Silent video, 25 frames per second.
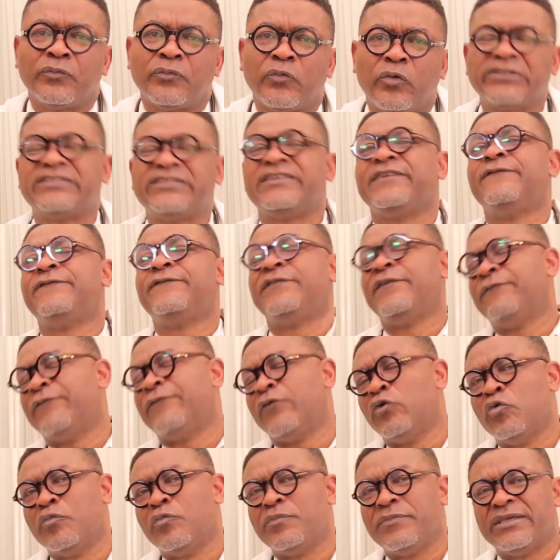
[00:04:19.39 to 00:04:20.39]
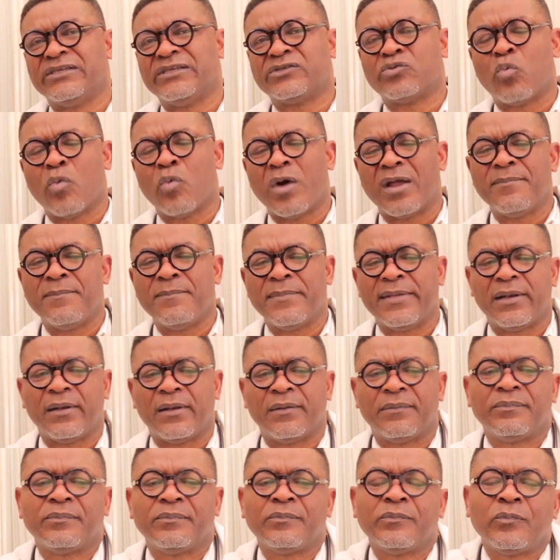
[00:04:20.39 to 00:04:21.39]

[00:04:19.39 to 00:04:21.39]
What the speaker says: What if the volume is 1 mL?